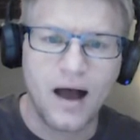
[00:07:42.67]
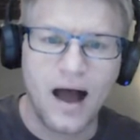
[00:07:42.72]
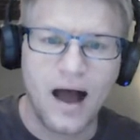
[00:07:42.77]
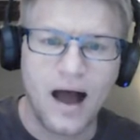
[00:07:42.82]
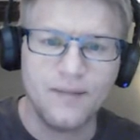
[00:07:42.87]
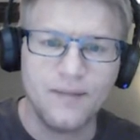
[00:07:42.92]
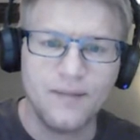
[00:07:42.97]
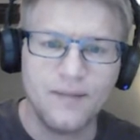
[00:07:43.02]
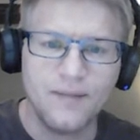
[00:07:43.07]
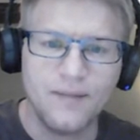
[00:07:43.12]

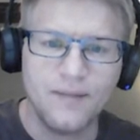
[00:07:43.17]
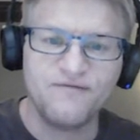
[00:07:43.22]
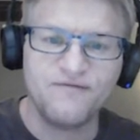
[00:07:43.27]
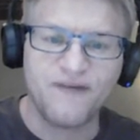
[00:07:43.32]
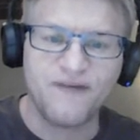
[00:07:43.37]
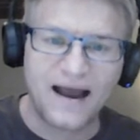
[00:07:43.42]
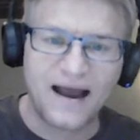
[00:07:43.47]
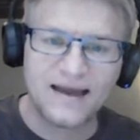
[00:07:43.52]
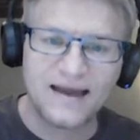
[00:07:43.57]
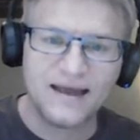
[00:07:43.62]
I'm
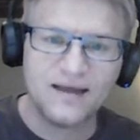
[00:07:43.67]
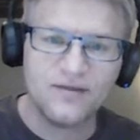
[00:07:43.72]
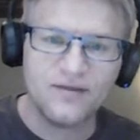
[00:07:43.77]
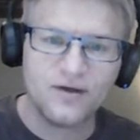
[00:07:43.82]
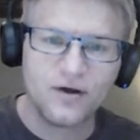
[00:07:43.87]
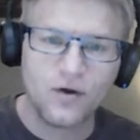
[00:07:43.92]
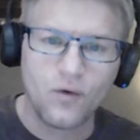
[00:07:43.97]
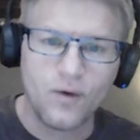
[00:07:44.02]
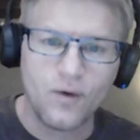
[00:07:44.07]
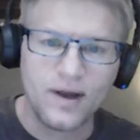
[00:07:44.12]
dividing
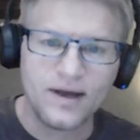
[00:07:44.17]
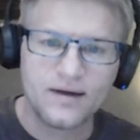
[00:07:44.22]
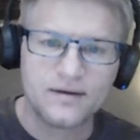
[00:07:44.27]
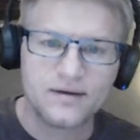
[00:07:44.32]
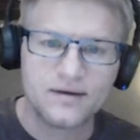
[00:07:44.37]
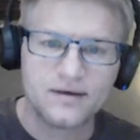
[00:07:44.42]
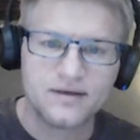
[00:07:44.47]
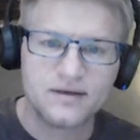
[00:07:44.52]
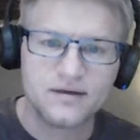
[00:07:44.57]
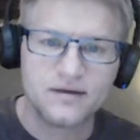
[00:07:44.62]
the
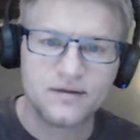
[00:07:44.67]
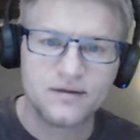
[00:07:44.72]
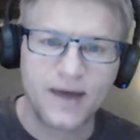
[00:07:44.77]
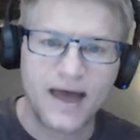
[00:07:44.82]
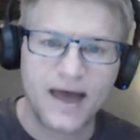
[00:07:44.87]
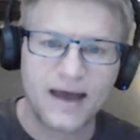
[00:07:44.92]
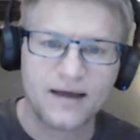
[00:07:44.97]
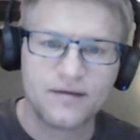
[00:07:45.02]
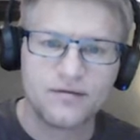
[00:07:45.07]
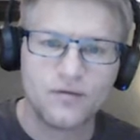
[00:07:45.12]
coins into the
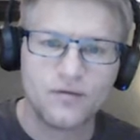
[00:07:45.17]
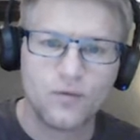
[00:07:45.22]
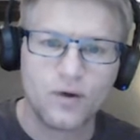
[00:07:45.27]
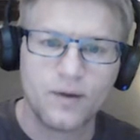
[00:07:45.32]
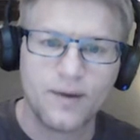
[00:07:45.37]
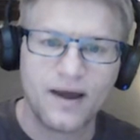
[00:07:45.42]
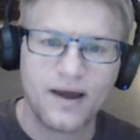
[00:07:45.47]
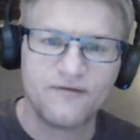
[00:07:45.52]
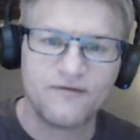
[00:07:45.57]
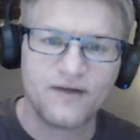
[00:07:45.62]
bag. So
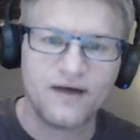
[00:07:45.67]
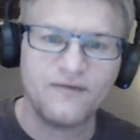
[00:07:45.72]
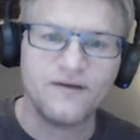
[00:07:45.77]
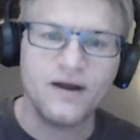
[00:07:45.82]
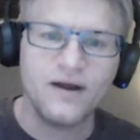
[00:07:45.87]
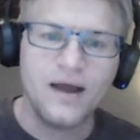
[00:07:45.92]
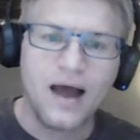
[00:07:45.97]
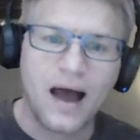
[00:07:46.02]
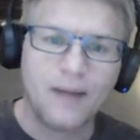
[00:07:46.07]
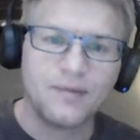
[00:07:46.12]
what do I have left?
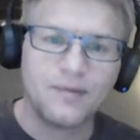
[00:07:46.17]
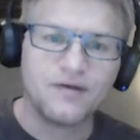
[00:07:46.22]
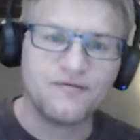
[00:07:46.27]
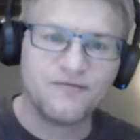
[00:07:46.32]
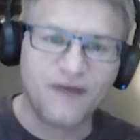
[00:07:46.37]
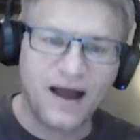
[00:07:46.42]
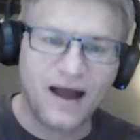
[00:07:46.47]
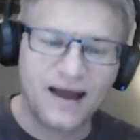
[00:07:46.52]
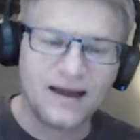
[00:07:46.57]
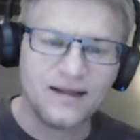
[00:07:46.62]
I'm
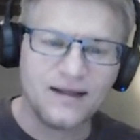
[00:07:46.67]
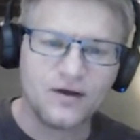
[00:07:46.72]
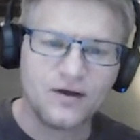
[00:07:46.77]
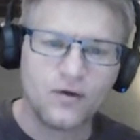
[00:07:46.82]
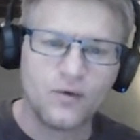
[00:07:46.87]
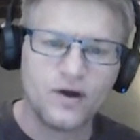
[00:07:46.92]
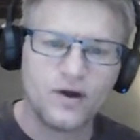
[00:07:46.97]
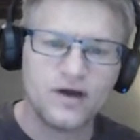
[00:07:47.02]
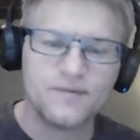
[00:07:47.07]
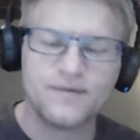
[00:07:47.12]
dividing the
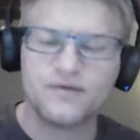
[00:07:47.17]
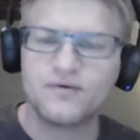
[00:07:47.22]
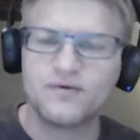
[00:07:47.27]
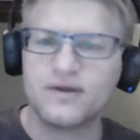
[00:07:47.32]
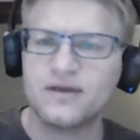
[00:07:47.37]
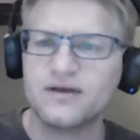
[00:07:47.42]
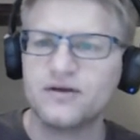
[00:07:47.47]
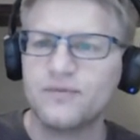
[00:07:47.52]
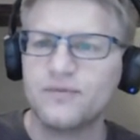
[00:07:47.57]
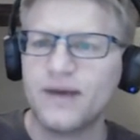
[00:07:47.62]
coins
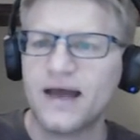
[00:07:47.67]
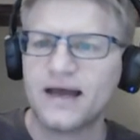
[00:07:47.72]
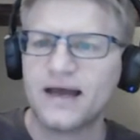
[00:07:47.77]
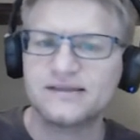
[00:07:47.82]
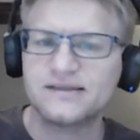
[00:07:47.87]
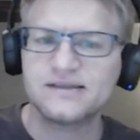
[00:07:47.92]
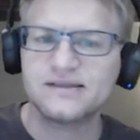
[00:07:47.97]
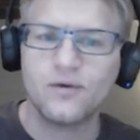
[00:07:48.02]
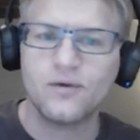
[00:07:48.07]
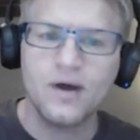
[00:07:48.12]
between the 2
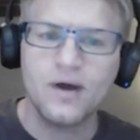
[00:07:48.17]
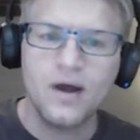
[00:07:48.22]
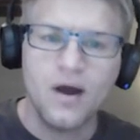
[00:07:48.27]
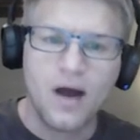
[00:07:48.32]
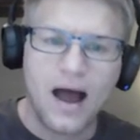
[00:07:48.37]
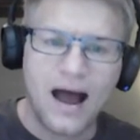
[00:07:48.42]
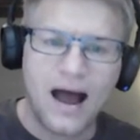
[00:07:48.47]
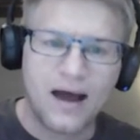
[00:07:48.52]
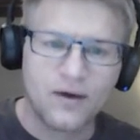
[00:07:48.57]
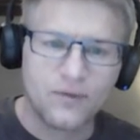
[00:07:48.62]
bags. So
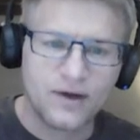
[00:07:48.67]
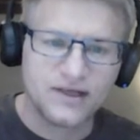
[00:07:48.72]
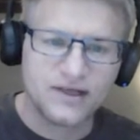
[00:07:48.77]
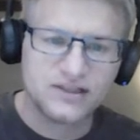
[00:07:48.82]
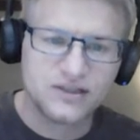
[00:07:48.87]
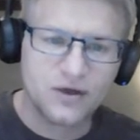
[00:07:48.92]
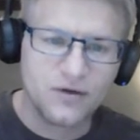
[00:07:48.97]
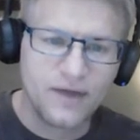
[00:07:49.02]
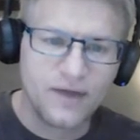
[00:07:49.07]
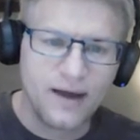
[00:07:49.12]
how do I
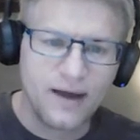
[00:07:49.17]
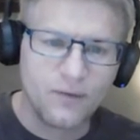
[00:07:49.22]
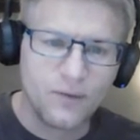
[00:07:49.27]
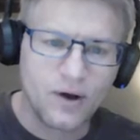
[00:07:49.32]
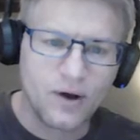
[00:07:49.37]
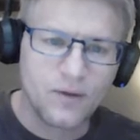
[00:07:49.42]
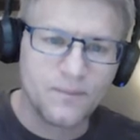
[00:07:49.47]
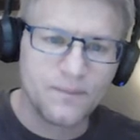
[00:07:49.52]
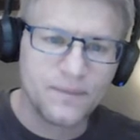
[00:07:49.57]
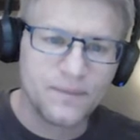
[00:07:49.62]
show that?
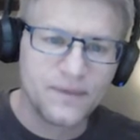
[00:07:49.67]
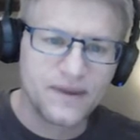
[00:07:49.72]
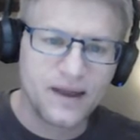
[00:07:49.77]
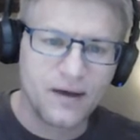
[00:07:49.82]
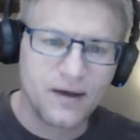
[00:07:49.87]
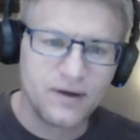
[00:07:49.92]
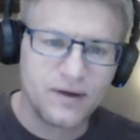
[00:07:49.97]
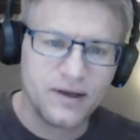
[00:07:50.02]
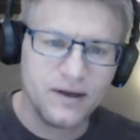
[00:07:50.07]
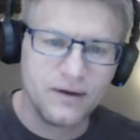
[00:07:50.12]
Well,
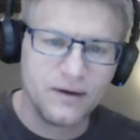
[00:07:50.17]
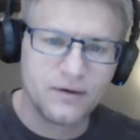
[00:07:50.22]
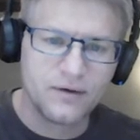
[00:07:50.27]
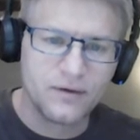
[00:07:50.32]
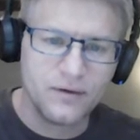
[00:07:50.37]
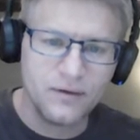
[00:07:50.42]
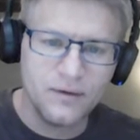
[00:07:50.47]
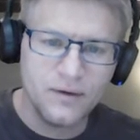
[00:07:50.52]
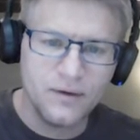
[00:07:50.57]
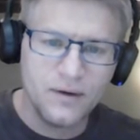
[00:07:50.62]
down
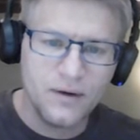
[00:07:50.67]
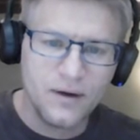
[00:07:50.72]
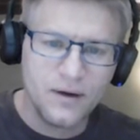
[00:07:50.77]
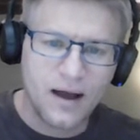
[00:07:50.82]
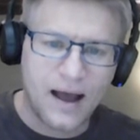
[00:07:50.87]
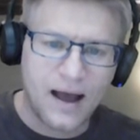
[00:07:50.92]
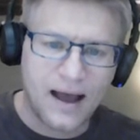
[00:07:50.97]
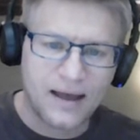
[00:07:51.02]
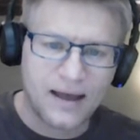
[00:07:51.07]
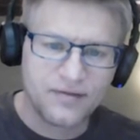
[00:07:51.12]
here,
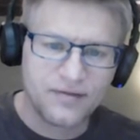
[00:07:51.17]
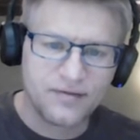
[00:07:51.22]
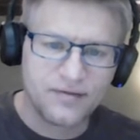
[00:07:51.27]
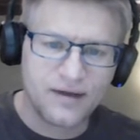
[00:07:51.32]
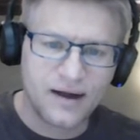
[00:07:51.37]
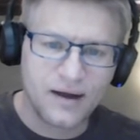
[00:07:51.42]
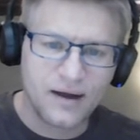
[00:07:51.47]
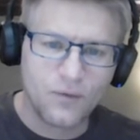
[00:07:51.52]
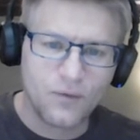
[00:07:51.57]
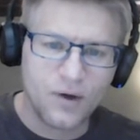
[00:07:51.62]
I
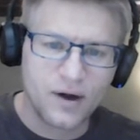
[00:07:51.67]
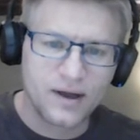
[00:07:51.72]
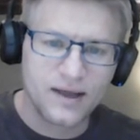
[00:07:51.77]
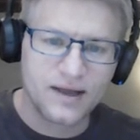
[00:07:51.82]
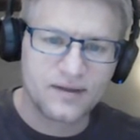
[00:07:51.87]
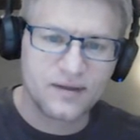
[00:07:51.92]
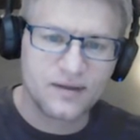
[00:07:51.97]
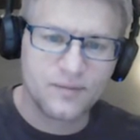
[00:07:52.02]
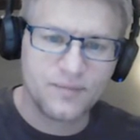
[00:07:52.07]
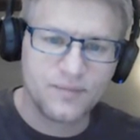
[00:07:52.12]
said I want to
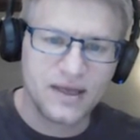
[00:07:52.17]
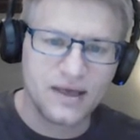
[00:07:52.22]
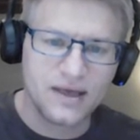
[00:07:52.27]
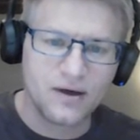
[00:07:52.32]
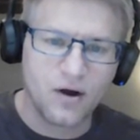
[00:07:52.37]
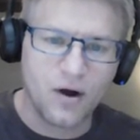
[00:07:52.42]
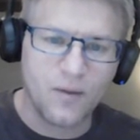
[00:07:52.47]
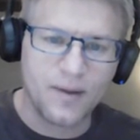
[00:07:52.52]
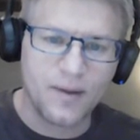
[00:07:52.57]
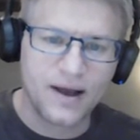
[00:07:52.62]
get the
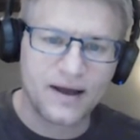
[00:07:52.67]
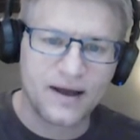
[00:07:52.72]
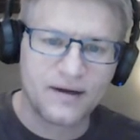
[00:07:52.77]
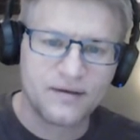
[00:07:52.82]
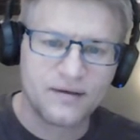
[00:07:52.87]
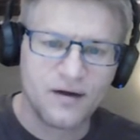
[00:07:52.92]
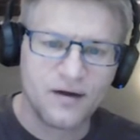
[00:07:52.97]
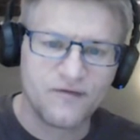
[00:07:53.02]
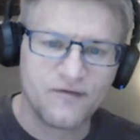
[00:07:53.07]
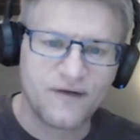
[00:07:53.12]
B all by
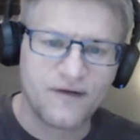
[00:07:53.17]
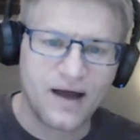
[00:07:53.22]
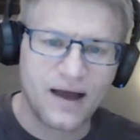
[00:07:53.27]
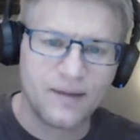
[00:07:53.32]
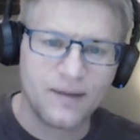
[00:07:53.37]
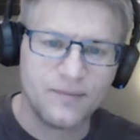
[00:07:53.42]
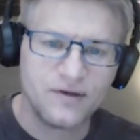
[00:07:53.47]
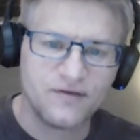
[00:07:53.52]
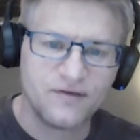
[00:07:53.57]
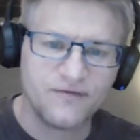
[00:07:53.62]
itself.
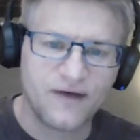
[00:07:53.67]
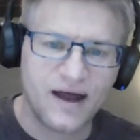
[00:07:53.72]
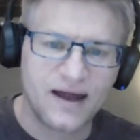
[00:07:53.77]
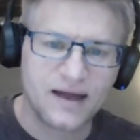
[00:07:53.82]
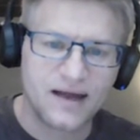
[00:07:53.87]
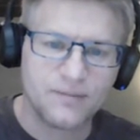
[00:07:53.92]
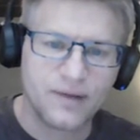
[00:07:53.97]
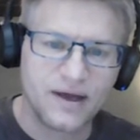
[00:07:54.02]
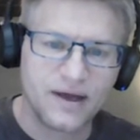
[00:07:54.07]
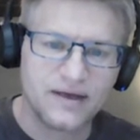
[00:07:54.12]
I'm
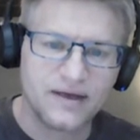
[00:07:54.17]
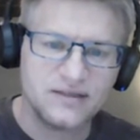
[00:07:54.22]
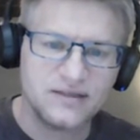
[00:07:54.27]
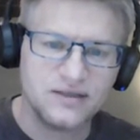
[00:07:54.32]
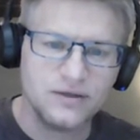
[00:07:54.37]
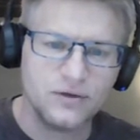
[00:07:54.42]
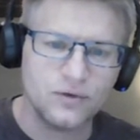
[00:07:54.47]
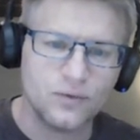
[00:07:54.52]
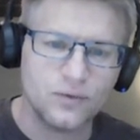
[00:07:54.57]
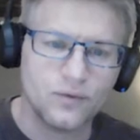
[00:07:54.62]
dividing by
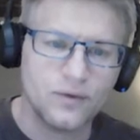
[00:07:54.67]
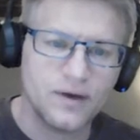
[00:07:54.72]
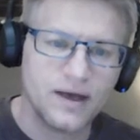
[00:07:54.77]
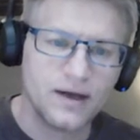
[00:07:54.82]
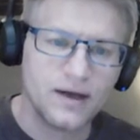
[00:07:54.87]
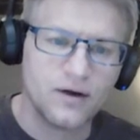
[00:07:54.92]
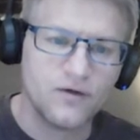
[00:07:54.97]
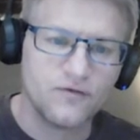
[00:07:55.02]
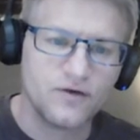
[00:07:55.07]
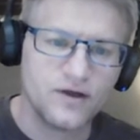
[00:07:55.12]
2.
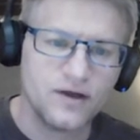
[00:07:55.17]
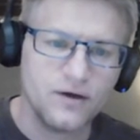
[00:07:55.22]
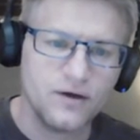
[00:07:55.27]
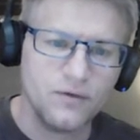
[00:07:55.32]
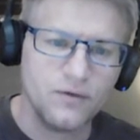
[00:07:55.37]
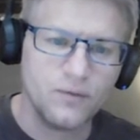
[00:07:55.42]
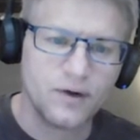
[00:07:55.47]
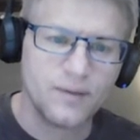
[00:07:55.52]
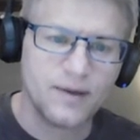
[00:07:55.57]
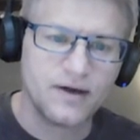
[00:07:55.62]
And over
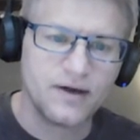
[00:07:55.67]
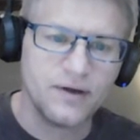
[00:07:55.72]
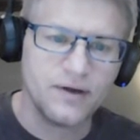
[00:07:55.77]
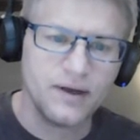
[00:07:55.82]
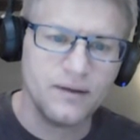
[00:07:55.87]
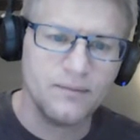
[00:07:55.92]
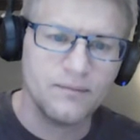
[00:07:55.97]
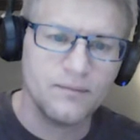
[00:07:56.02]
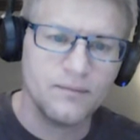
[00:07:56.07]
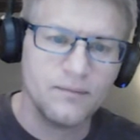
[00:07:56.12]
here, what am I
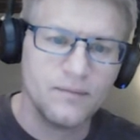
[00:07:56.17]
doing?